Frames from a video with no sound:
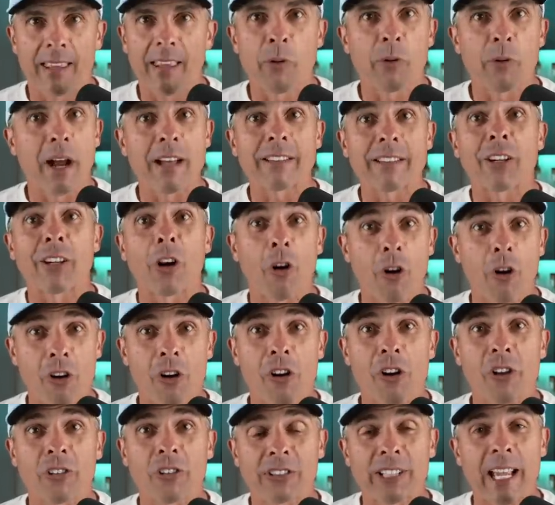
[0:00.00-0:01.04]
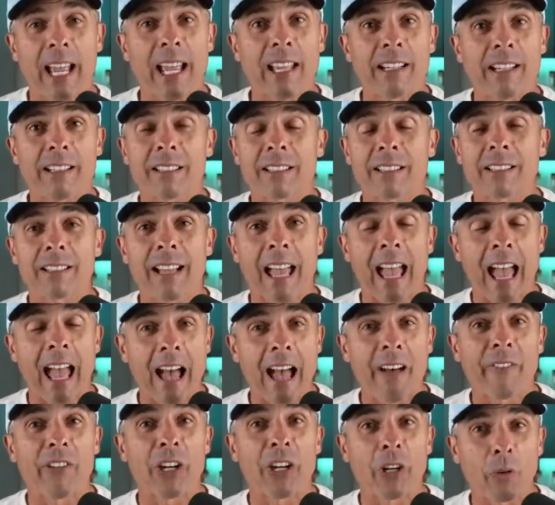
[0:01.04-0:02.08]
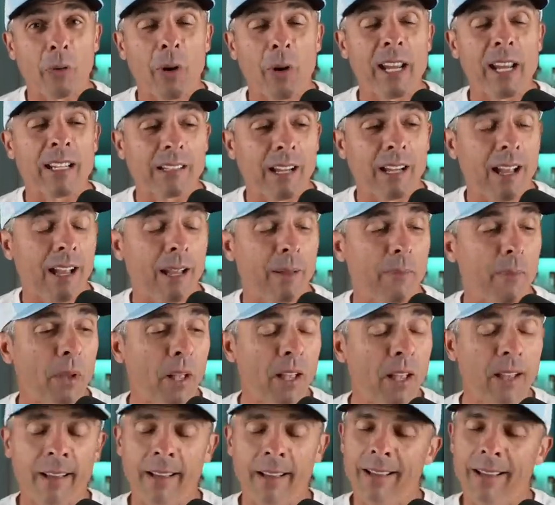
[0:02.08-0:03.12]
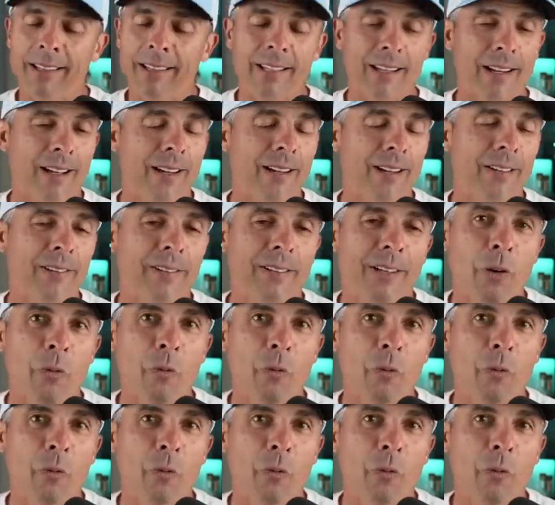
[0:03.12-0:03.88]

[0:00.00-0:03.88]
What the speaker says: They were out there all day just having a great time, you know.